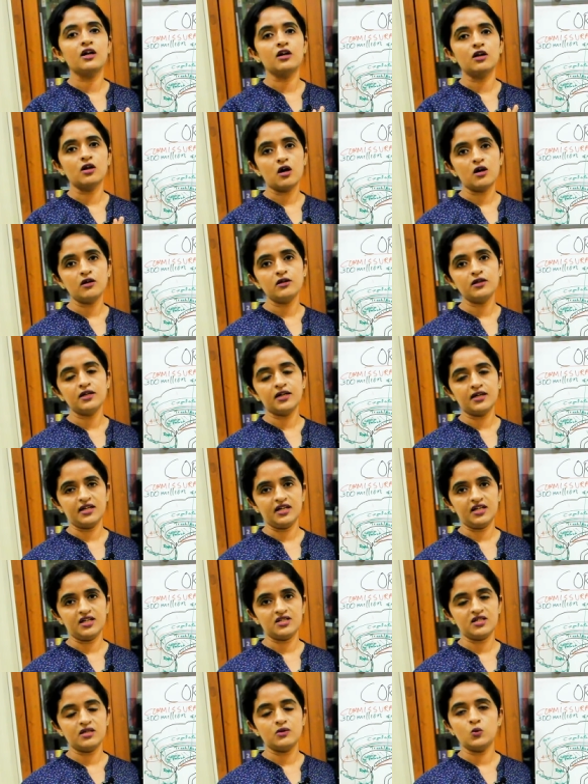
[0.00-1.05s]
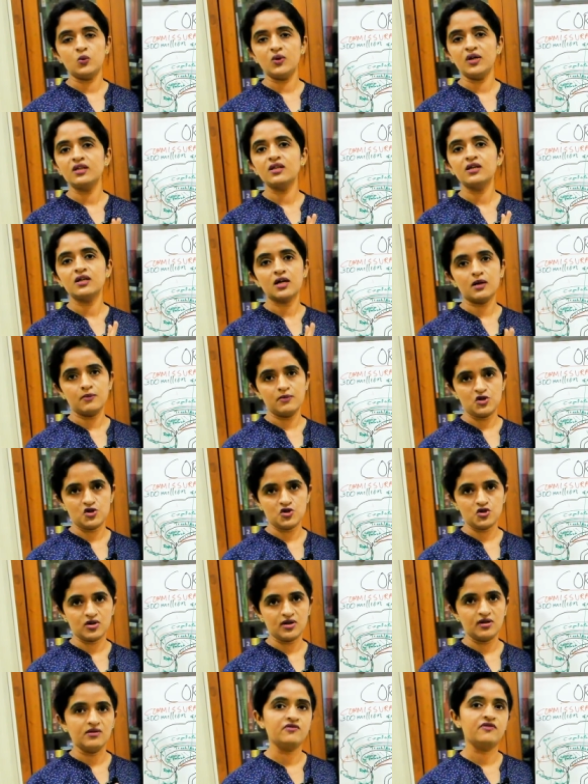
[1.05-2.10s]
are not connected with
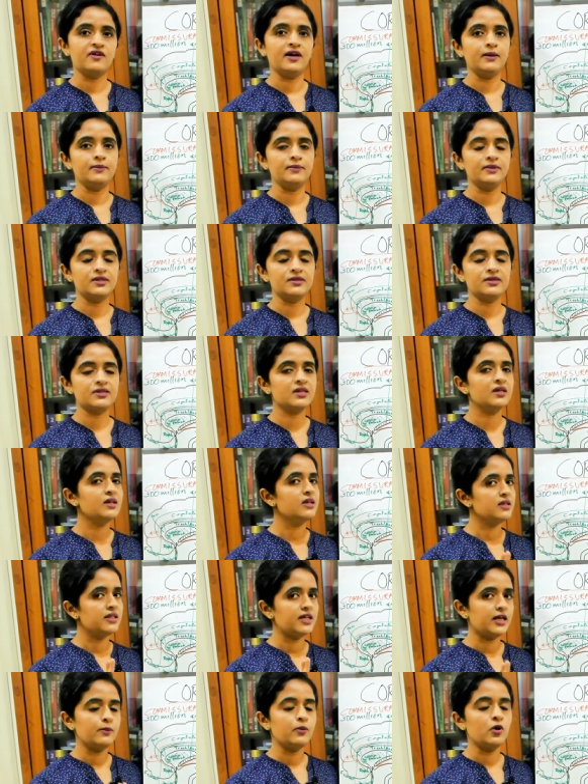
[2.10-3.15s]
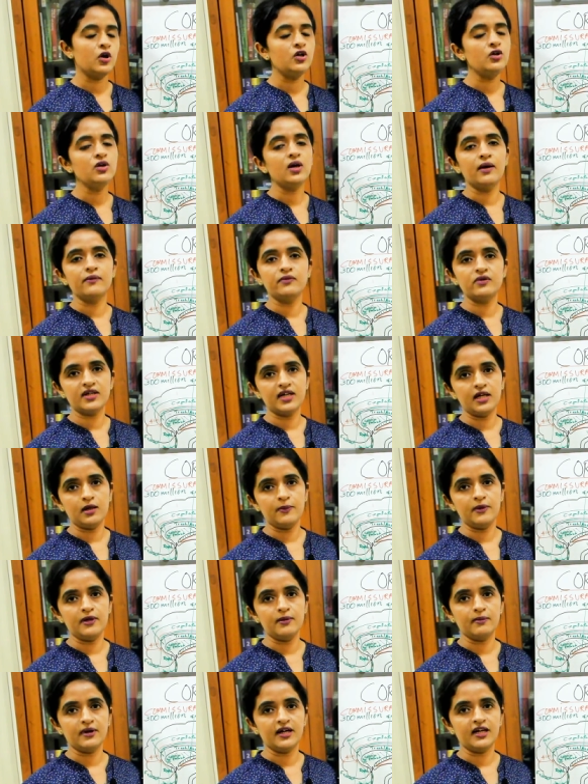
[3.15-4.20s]
commissural fibers. That point you have to
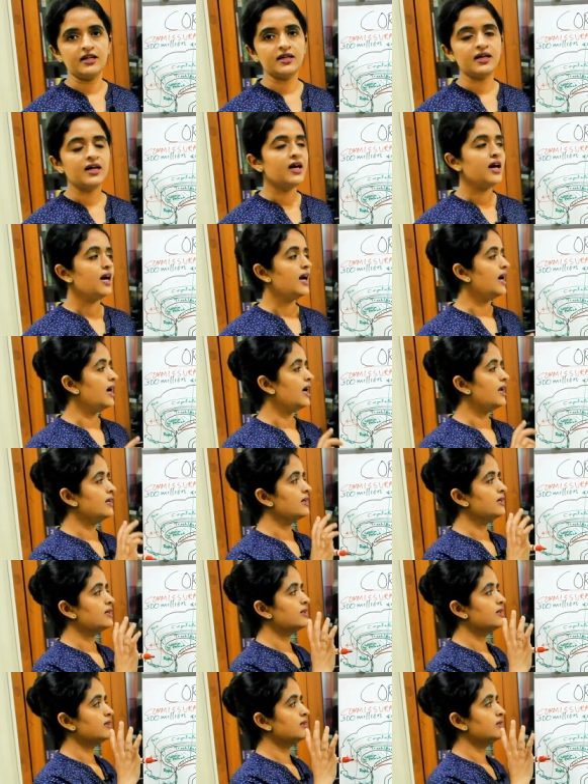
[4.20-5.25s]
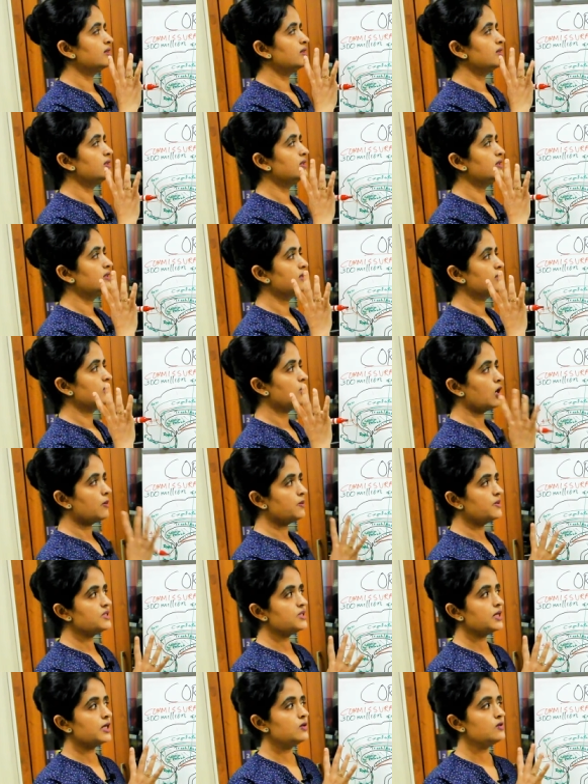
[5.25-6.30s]
keep in mind. And uh, the
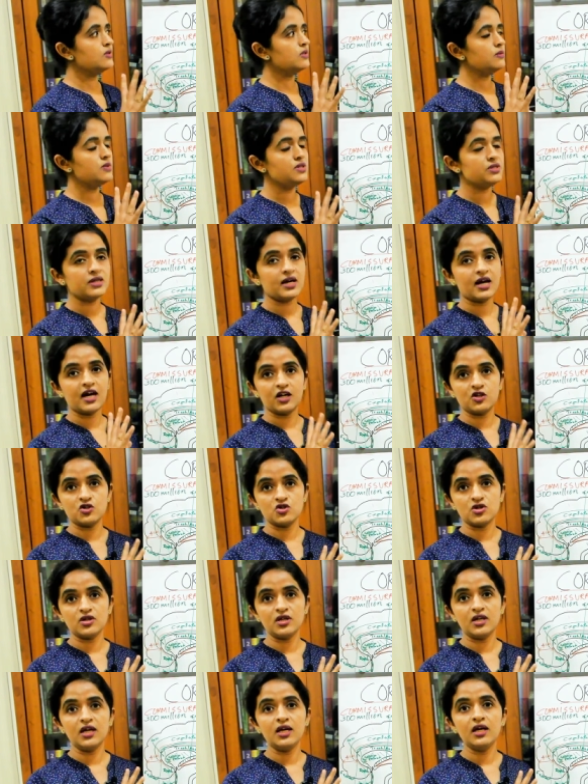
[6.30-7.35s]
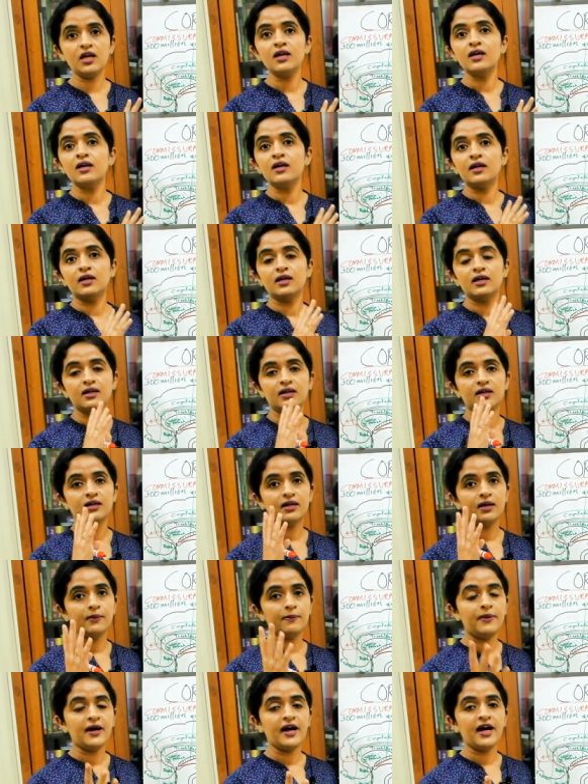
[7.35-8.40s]
corpus callosum is actually
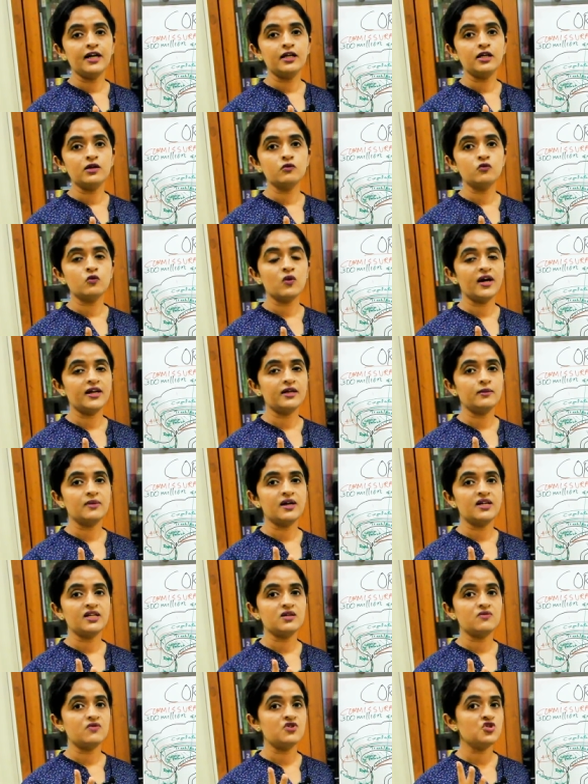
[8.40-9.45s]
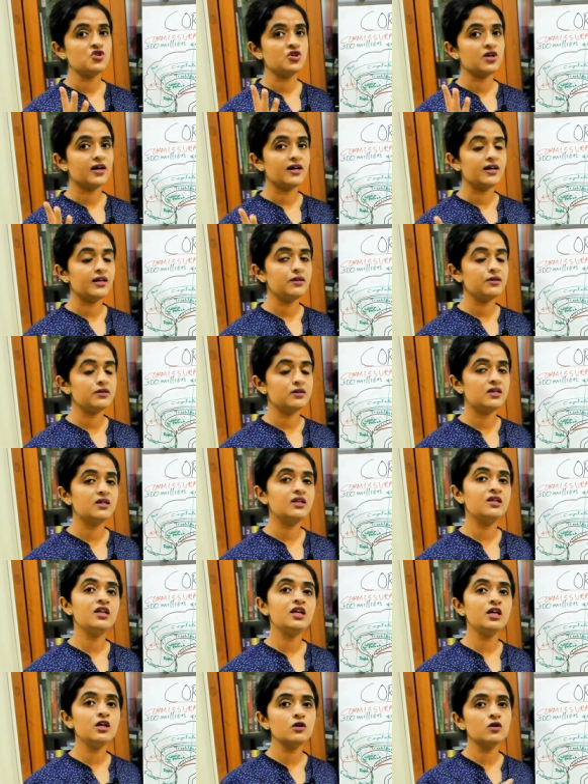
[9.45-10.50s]
uh, a band of white matter which connects the
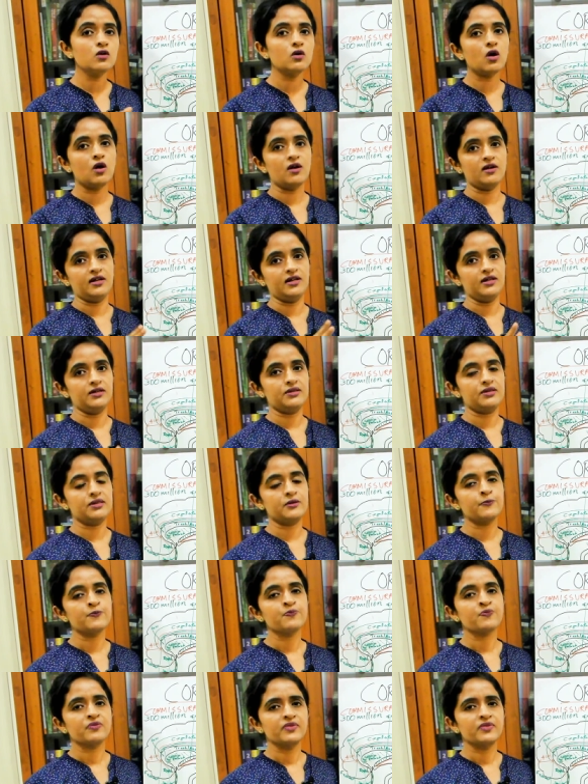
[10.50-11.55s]
neocortex